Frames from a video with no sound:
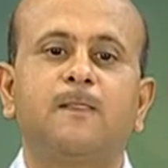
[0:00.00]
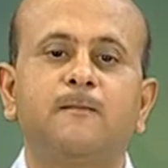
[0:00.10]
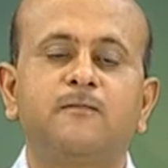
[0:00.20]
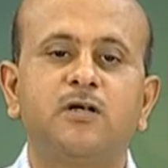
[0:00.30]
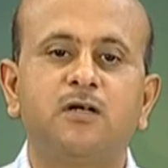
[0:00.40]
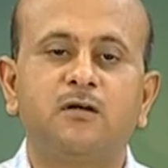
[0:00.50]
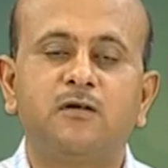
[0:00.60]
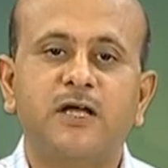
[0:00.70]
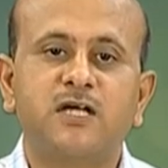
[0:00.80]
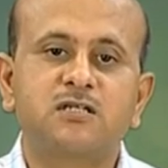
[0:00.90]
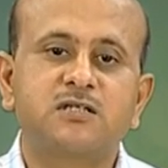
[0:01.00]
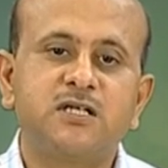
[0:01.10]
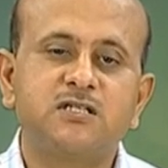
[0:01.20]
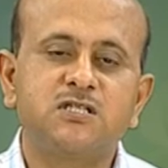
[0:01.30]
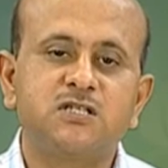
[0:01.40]
the
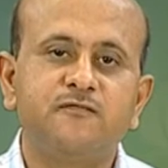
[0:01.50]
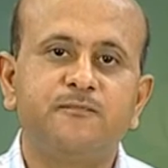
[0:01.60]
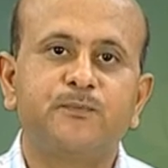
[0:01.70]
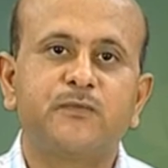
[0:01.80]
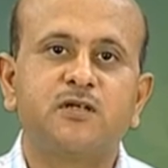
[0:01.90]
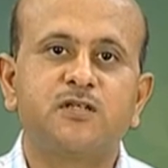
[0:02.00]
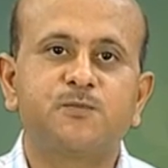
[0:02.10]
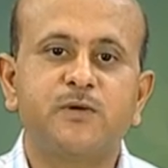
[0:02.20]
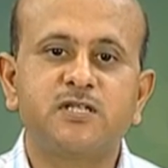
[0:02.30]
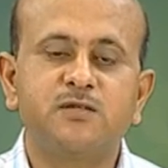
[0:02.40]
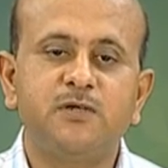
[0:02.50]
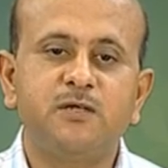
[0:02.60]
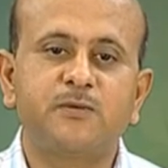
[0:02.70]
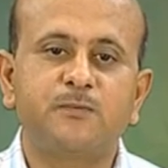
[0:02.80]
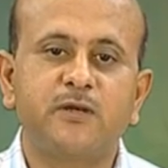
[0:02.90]
extensive specimen
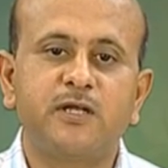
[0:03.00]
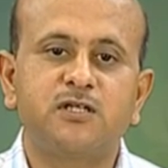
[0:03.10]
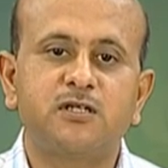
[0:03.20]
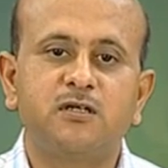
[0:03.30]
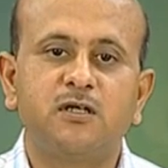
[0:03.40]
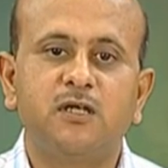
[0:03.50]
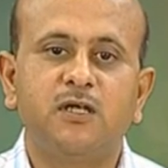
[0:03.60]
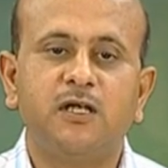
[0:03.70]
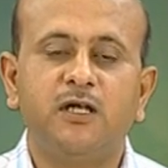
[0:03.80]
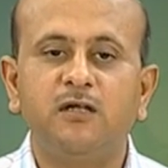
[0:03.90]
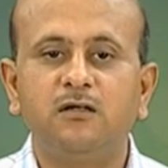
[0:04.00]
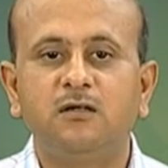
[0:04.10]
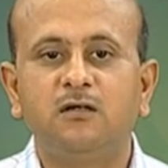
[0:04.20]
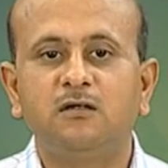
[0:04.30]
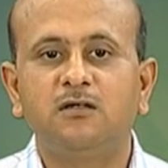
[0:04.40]
preparation in
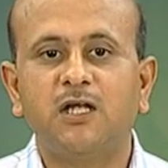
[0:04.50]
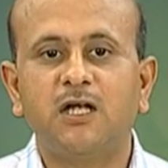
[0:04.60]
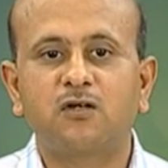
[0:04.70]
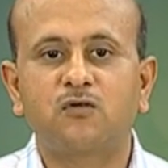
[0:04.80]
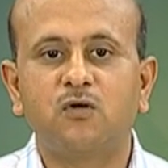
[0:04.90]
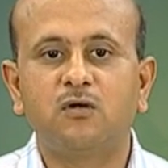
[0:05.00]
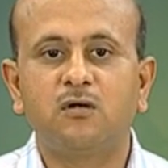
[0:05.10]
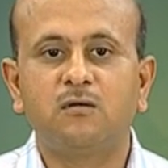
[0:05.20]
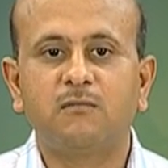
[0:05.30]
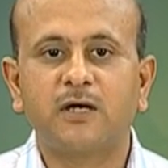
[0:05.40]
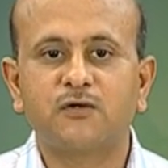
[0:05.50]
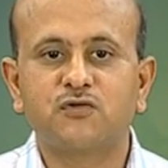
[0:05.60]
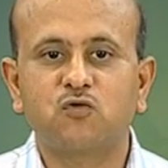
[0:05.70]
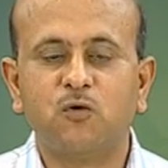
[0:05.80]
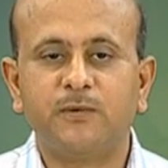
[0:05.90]
the electron
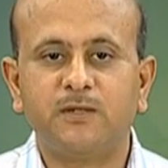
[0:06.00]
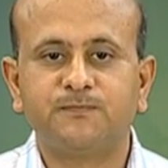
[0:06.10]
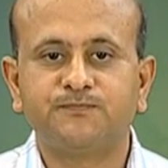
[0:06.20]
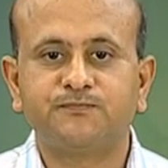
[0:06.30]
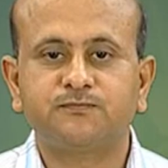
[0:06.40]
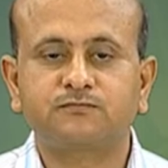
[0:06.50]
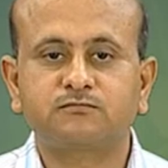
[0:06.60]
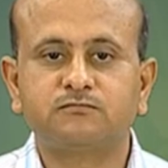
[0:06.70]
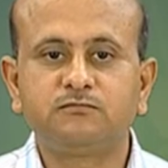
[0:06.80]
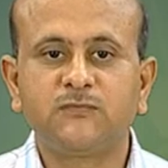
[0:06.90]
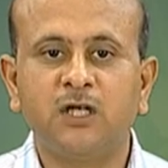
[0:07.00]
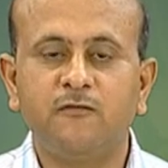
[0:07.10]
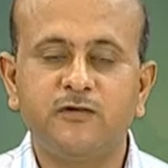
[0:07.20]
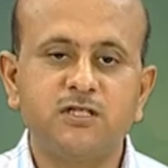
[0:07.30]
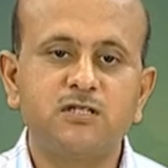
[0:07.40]
microscopy uh,
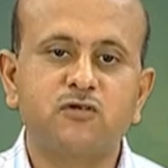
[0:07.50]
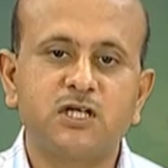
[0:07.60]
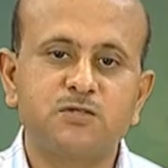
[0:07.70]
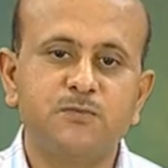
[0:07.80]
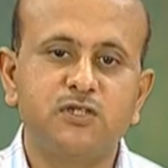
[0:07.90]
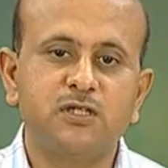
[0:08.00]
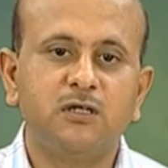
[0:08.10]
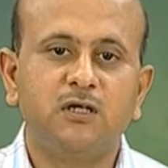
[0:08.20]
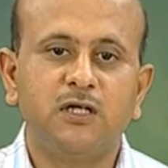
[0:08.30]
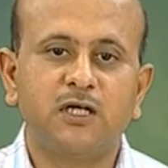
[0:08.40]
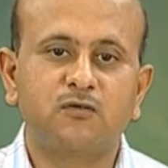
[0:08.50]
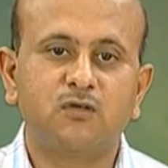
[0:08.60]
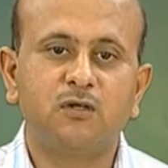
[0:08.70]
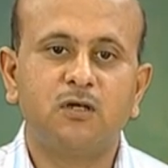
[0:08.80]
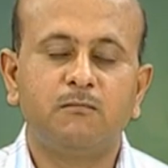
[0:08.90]
which is transmission
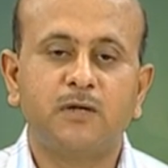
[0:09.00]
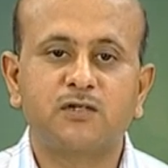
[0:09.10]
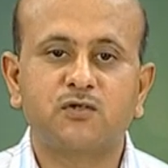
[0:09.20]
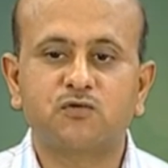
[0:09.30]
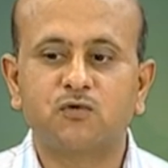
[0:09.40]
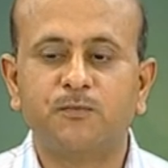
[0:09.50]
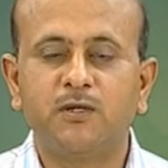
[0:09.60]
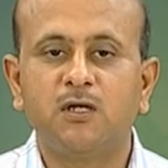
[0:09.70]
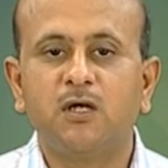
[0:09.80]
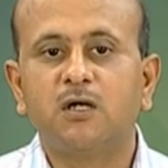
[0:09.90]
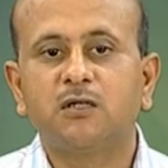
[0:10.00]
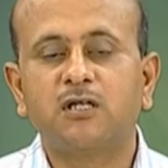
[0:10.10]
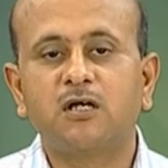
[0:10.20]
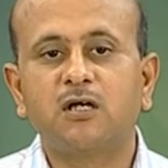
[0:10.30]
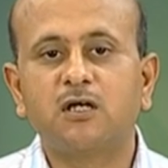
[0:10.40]
electron microscopy.
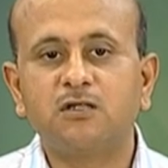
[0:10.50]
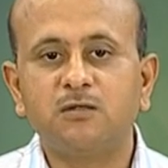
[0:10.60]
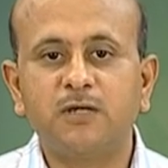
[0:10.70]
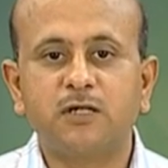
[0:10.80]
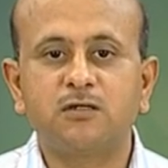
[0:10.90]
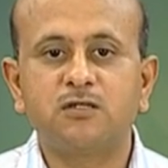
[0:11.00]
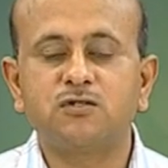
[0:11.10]
There are other methods